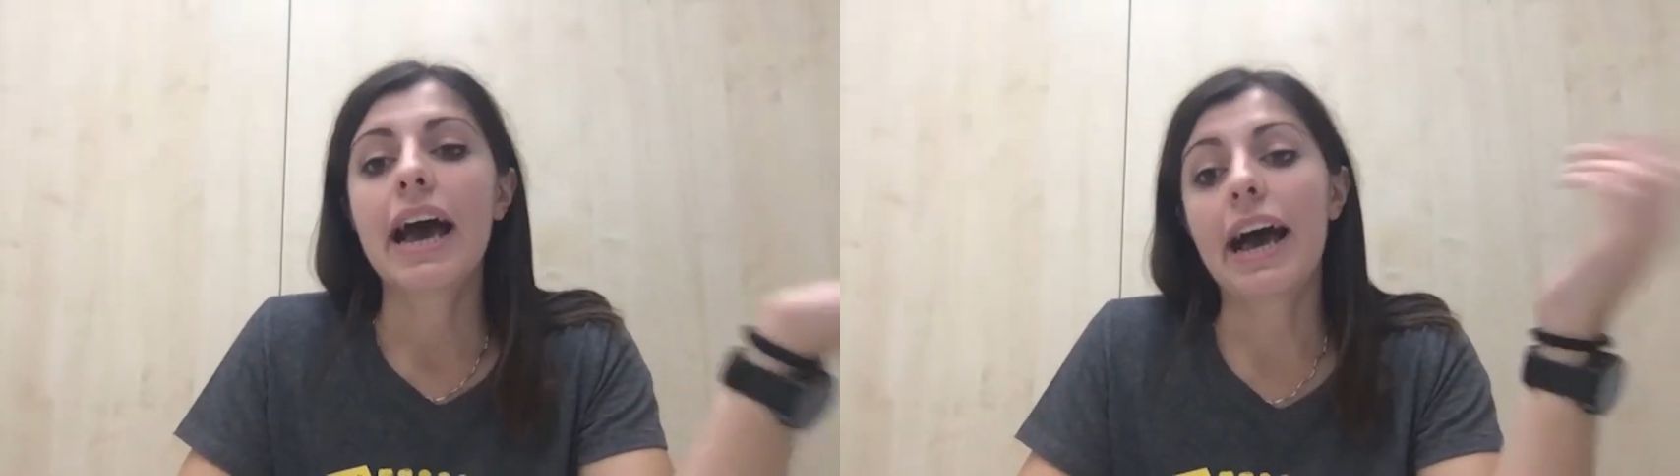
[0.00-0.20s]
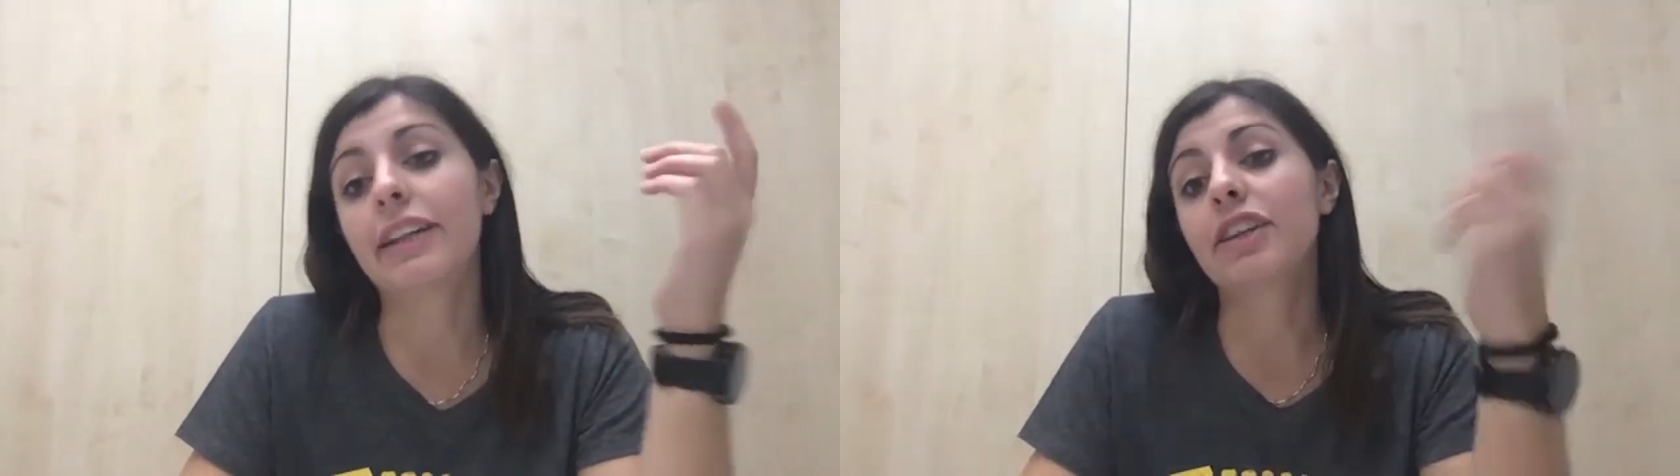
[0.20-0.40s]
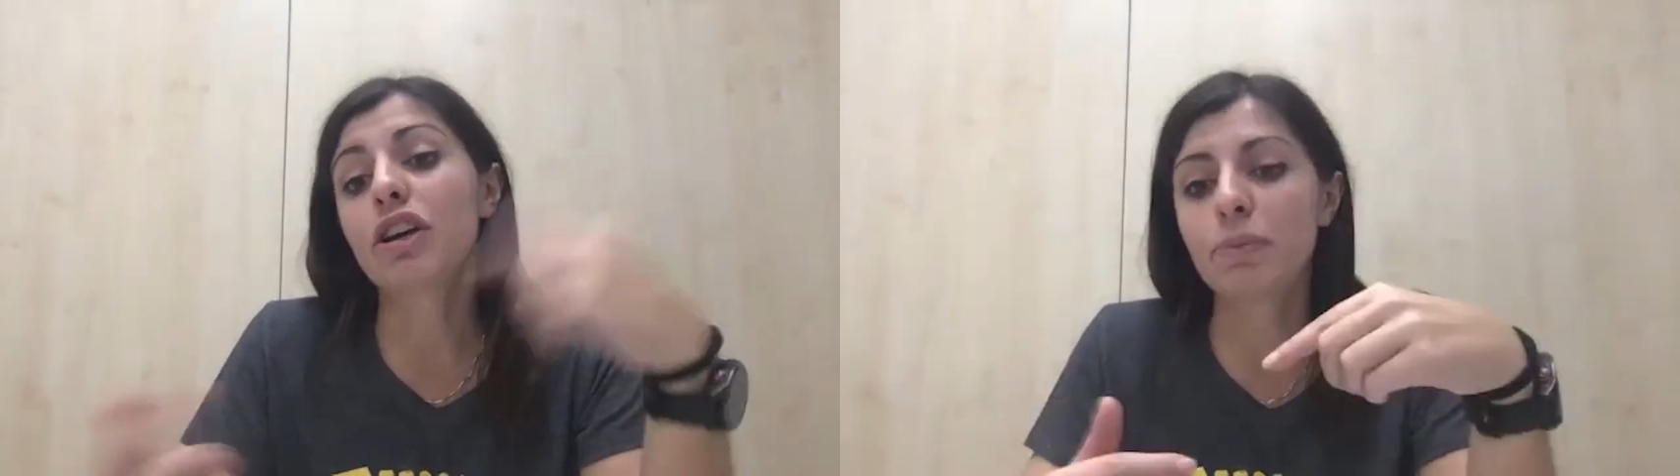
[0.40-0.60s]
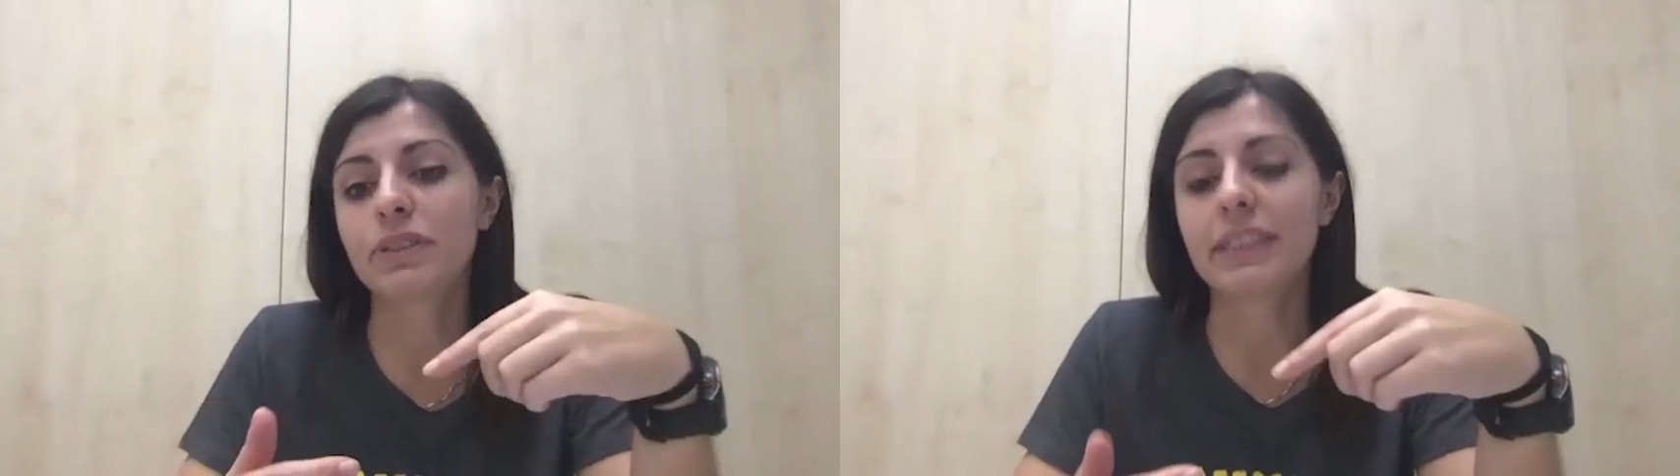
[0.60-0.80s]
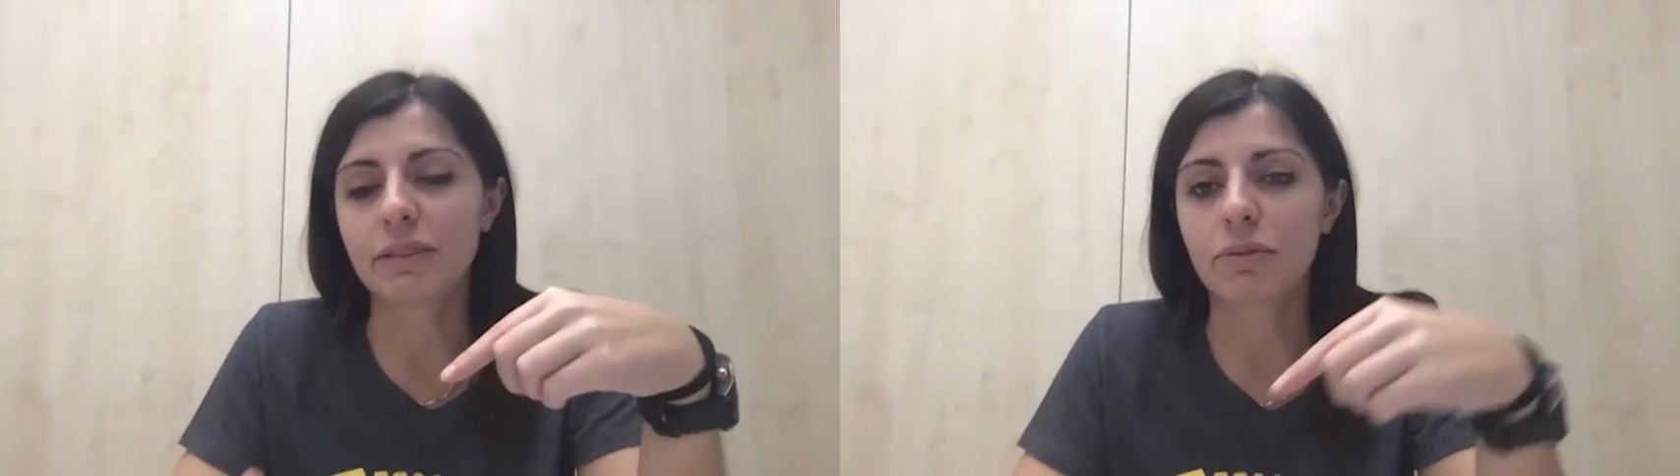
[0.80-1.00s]
And the
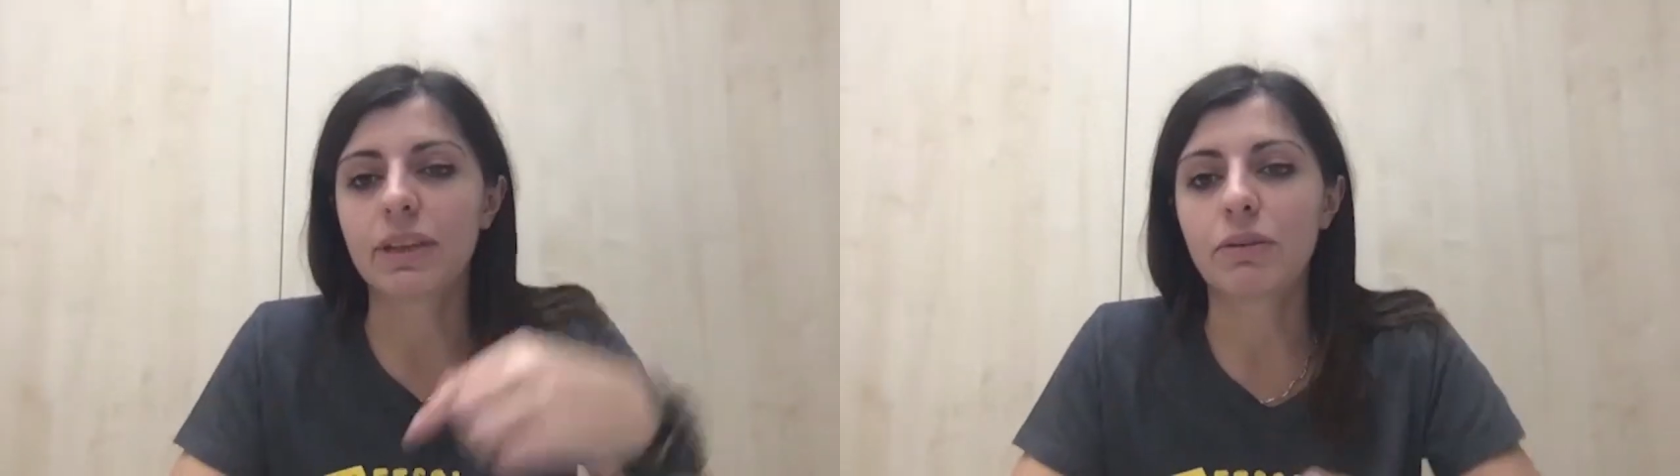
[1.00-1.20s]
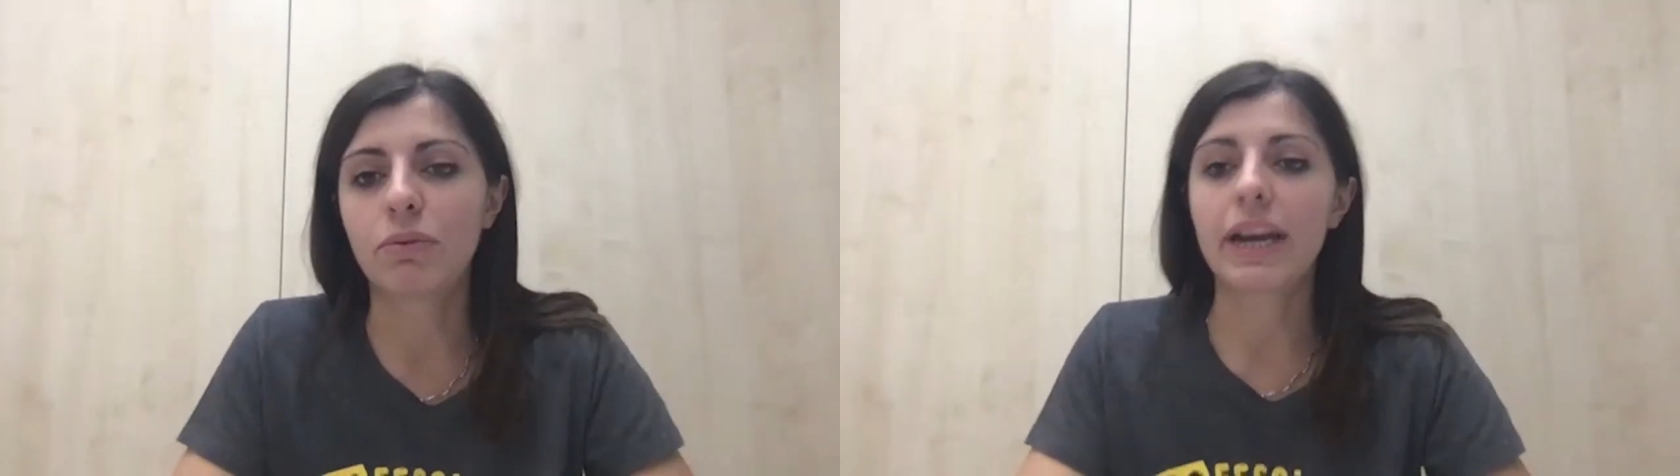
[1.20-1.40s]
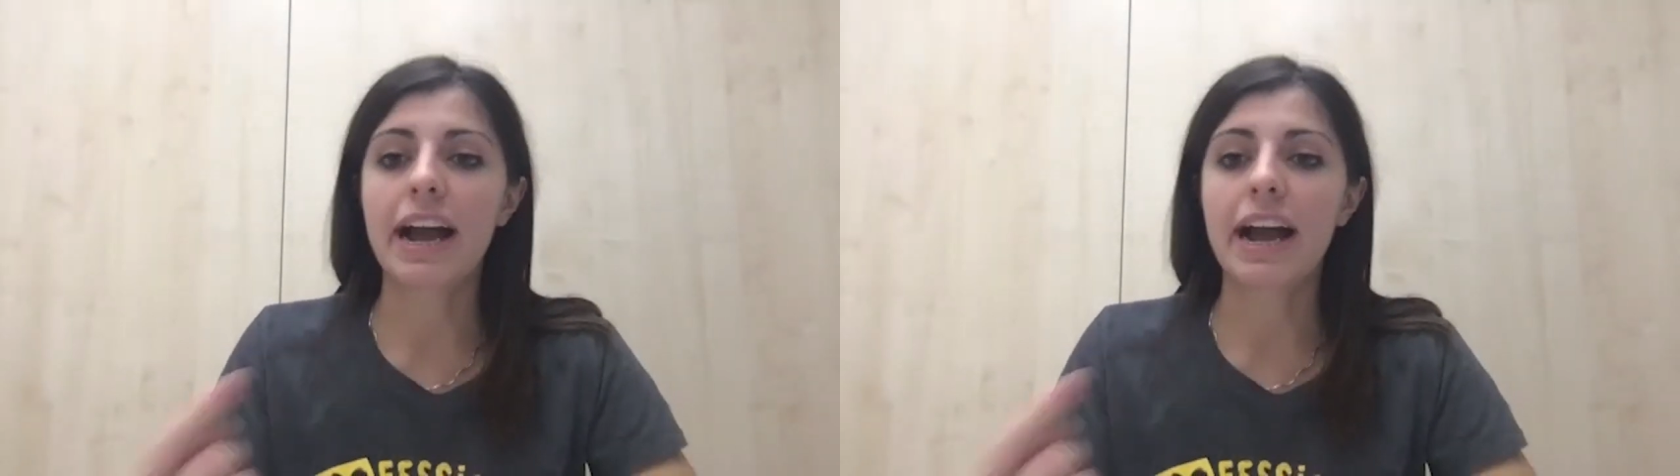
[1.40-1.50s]
opposite, whether we